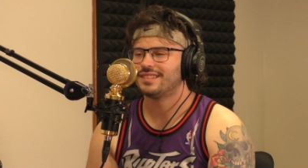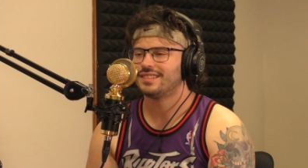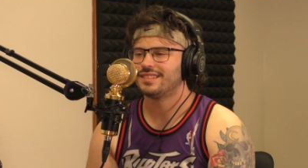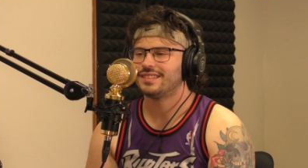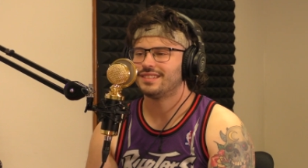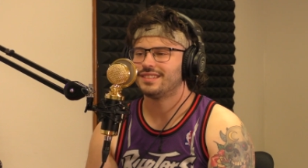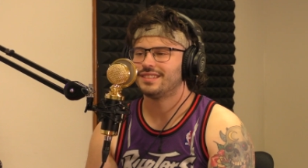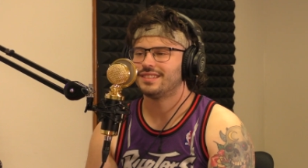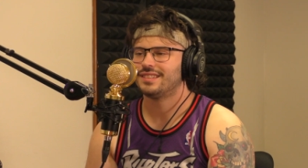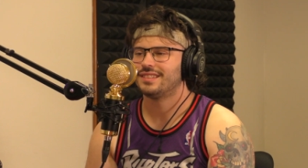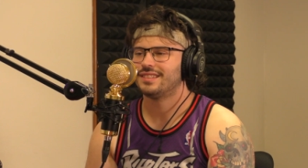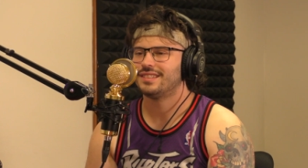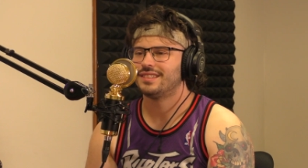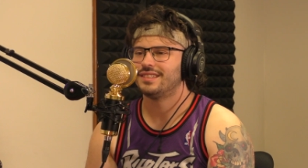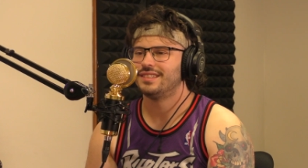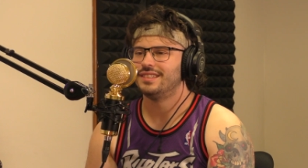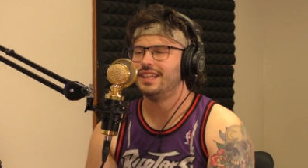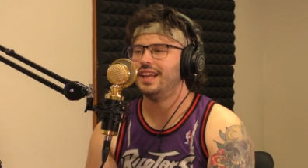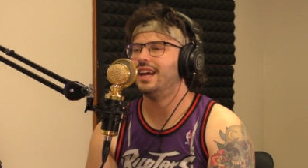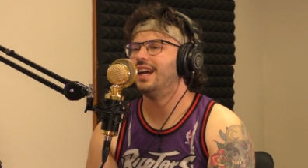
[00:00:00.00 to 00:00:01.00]
him.
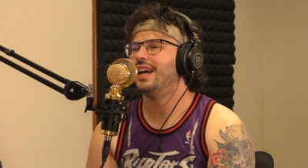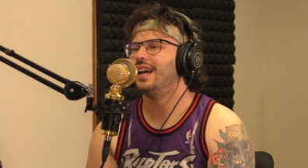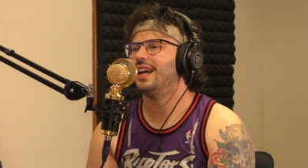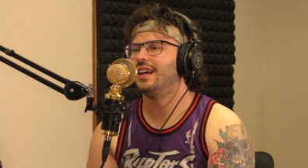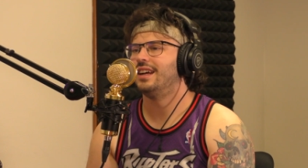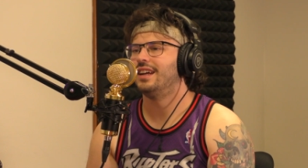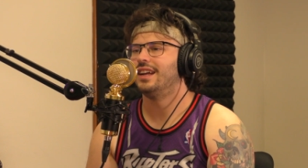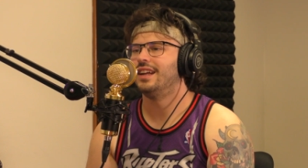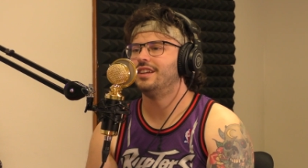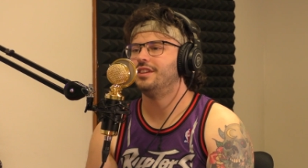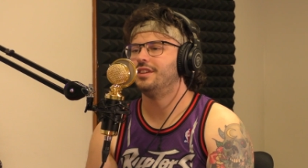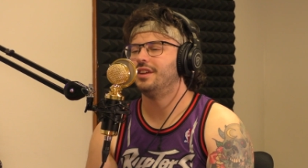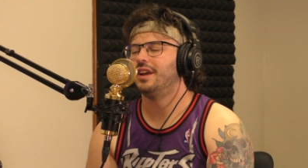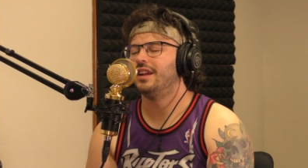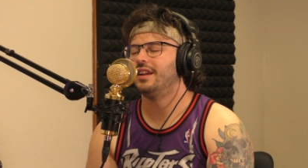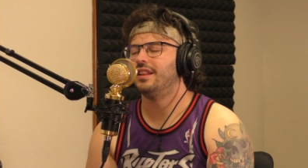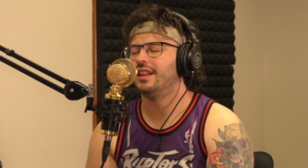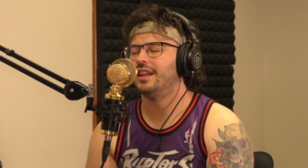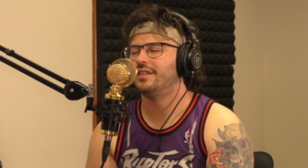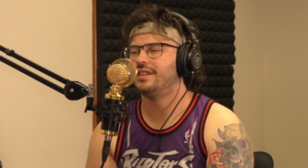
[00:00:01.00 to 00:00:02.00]
Yeah, I,
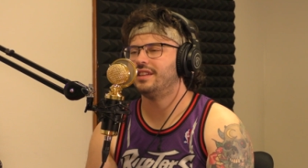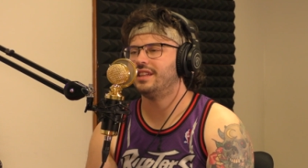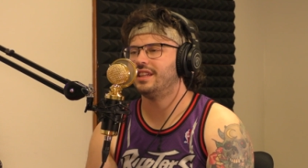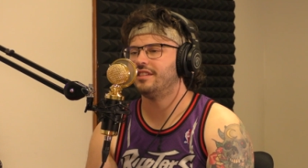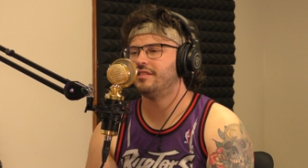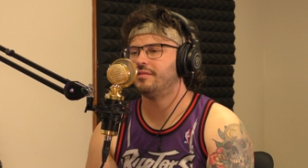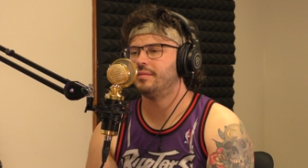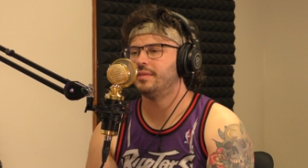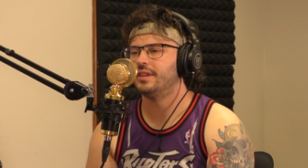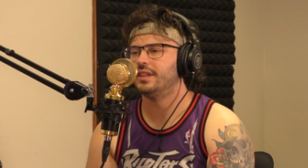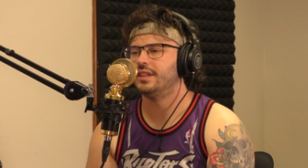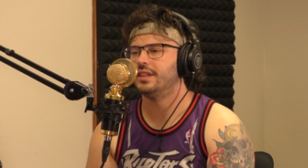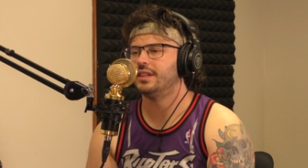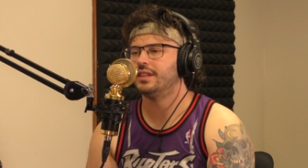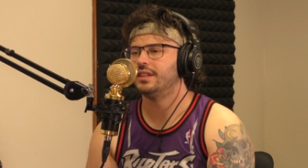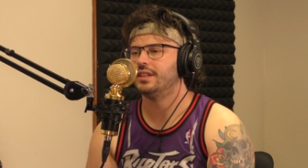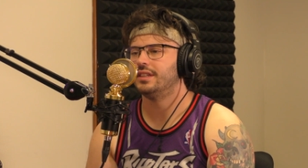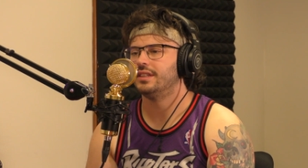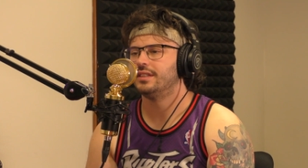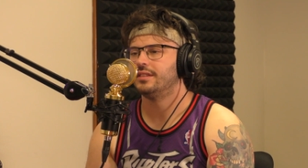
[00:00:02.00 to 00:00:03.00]
I that he made familiar.
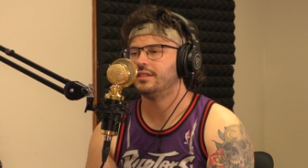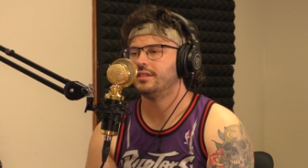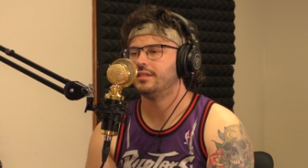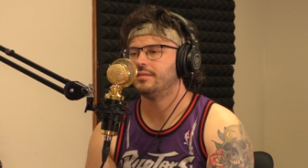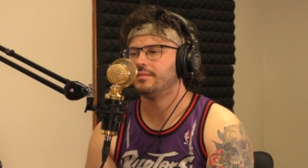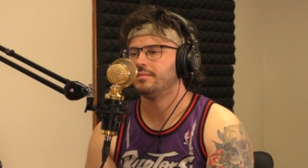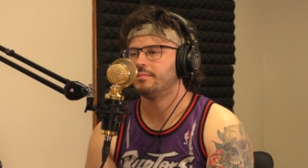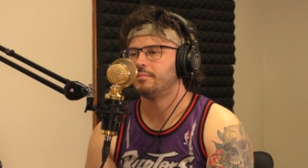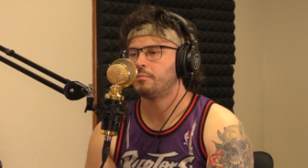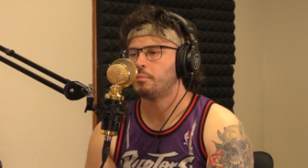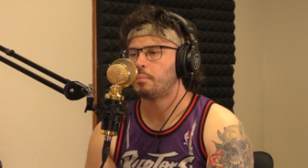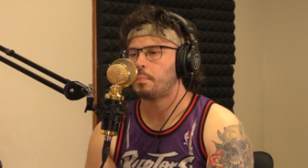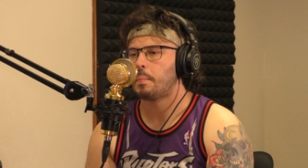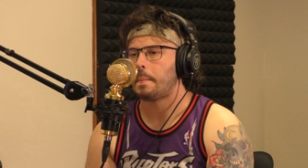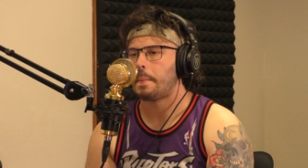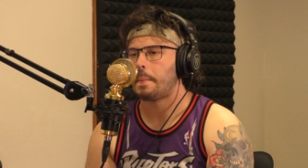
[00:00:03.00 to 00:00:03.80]
Miroslav Satan,